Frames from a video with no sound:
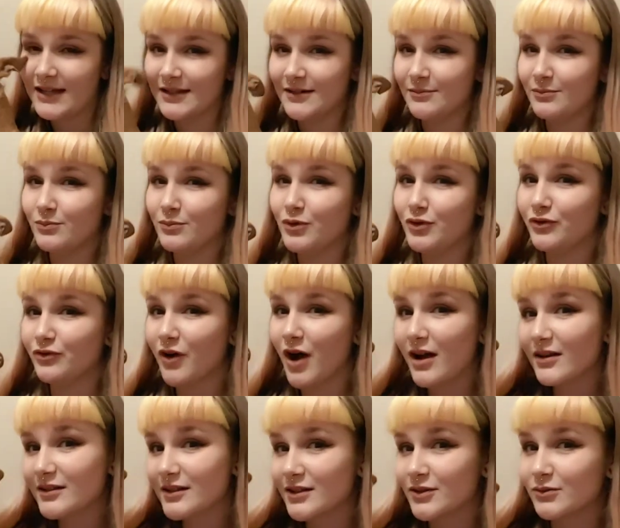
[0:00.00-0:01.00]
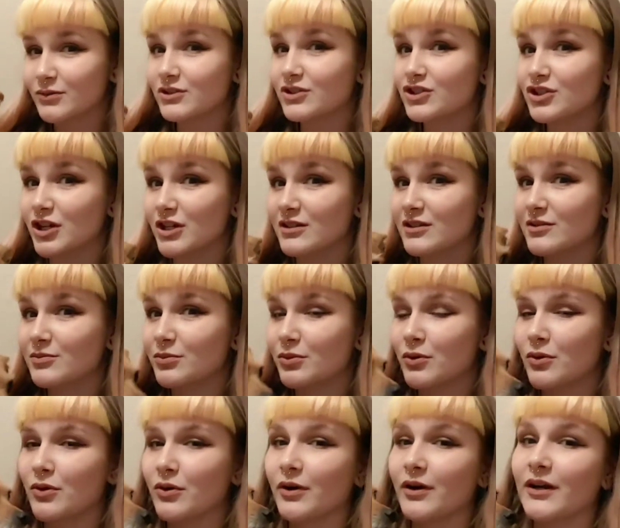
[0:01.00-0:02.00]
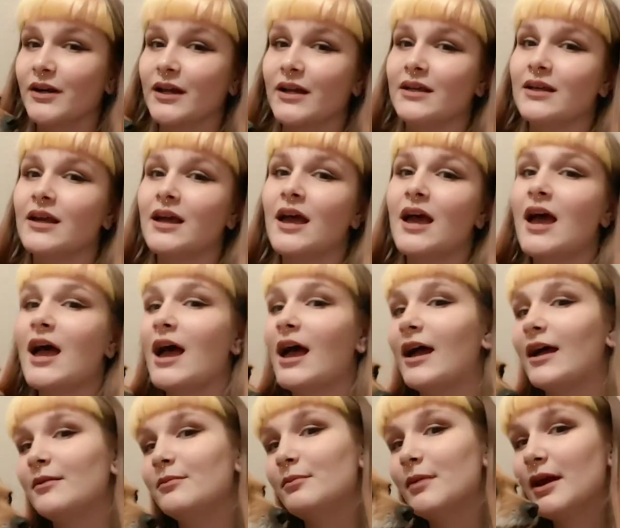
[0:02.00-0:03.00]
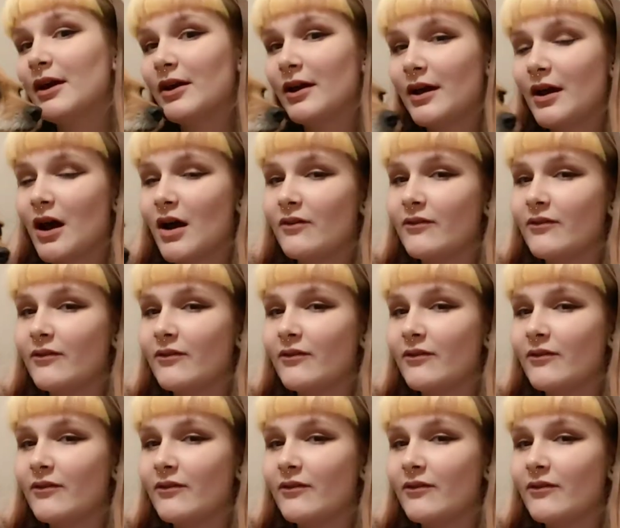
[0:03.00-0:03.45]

and Mufasa was just born. I had Mary,